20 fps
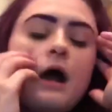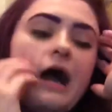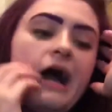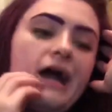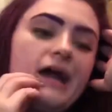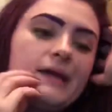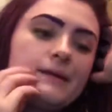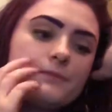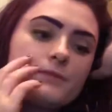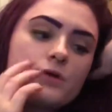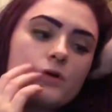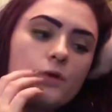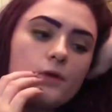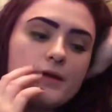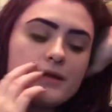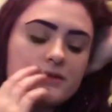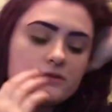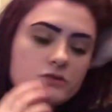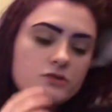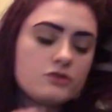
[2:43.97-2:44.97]
I'm
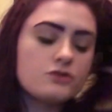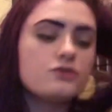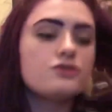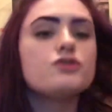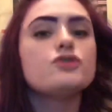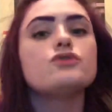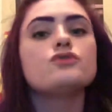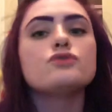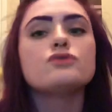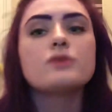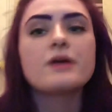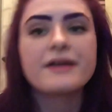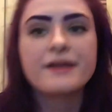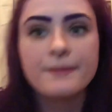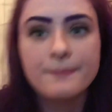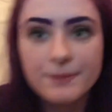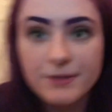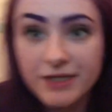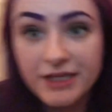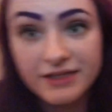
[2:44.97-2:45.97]
going to do a
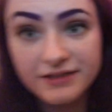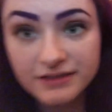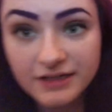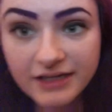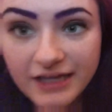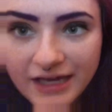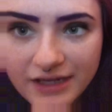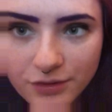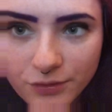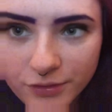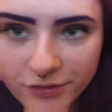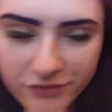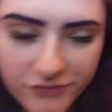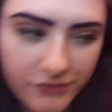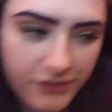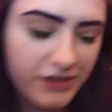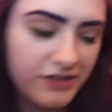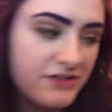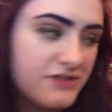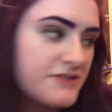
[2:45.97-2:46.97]
couple of categories for
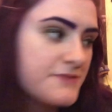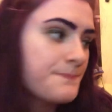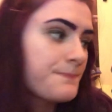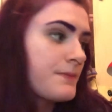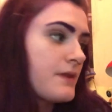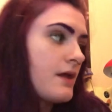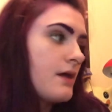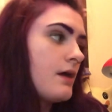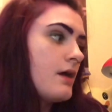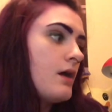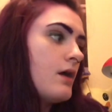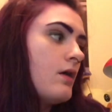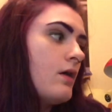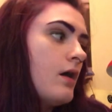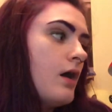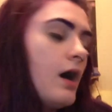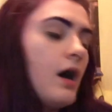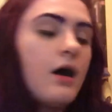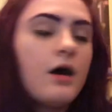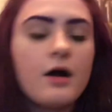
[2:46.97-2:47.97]
this.
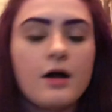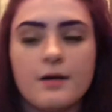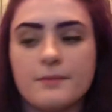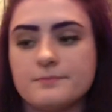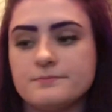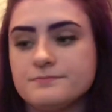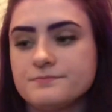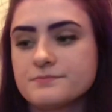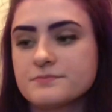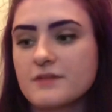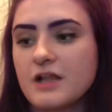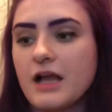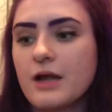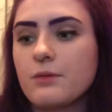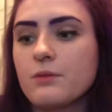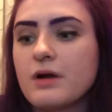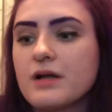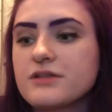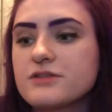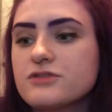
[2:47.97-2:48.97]
I
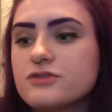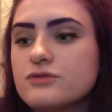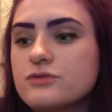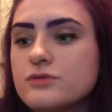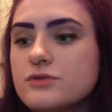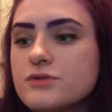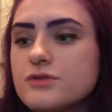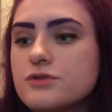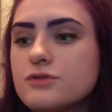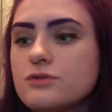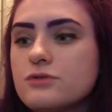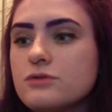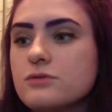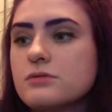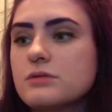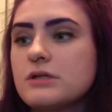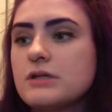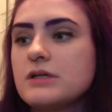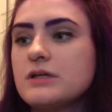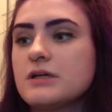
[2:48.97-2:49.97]
want to
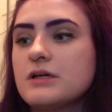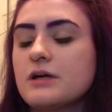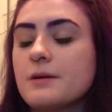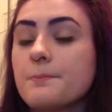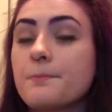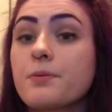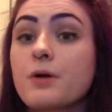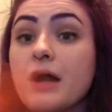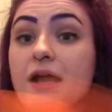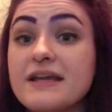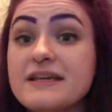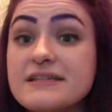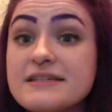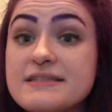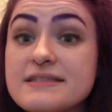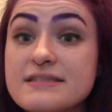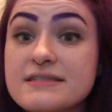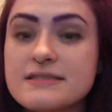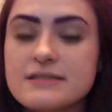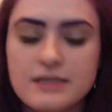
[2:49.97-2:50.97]
do
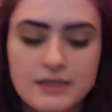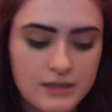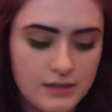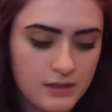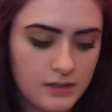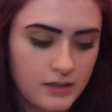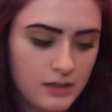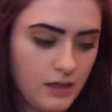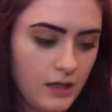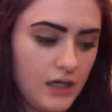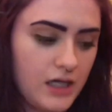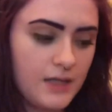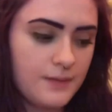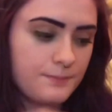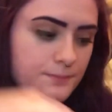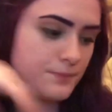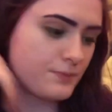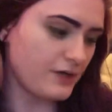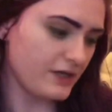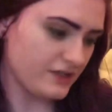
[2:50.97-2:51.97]
price
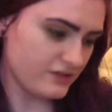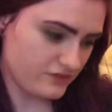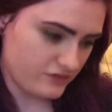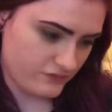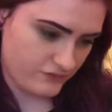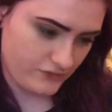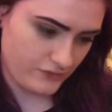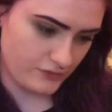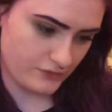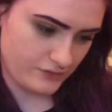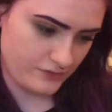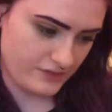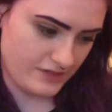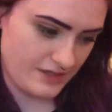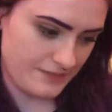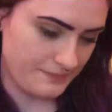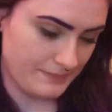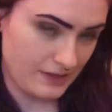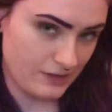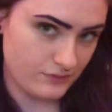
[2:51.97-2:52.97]
for the
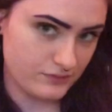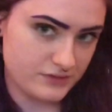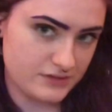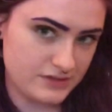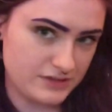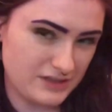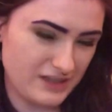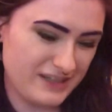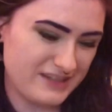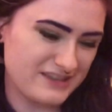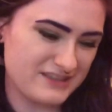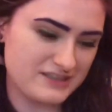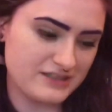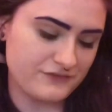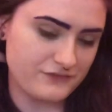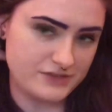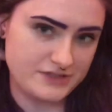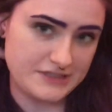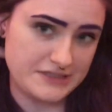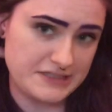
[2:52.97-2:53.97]
amount, like the
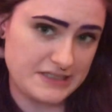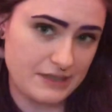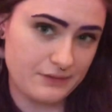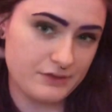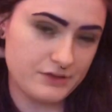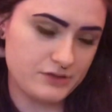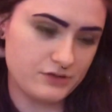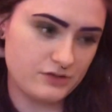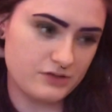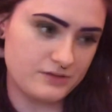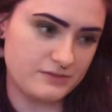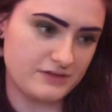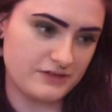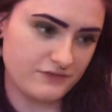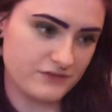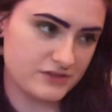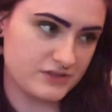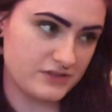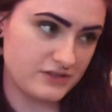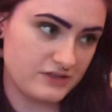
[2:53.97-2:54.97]
differences. I want to do the
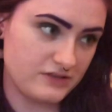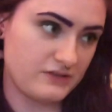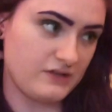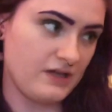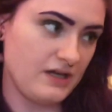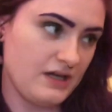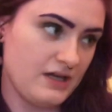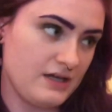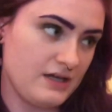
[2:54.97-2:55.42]
differences